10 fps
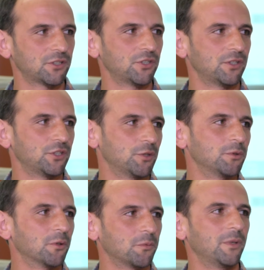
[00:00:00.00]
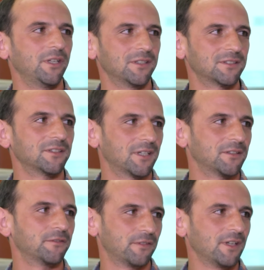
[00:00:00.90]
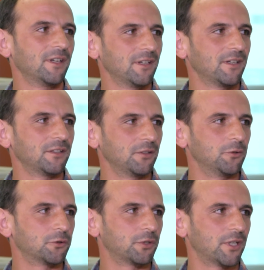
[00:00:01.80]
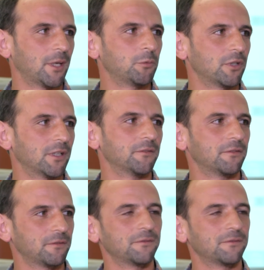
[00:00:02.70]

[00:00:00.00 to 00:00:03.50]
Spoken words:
she would go to meetings and kind of use her time to kind of